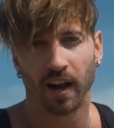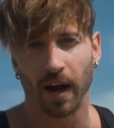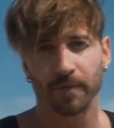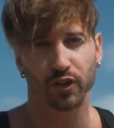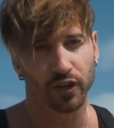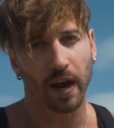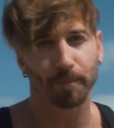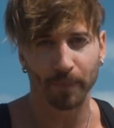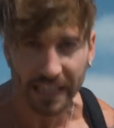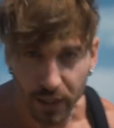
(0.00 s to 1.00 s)
I'm the
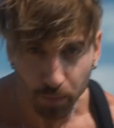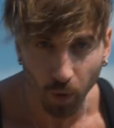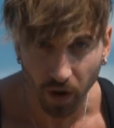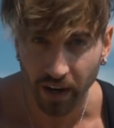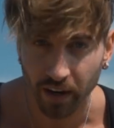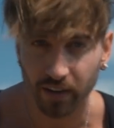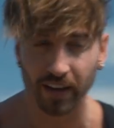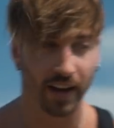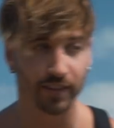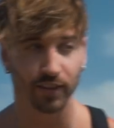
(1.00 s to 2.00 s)
Trav Beach Boy,
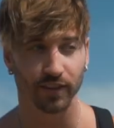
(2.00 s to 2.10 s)
okay?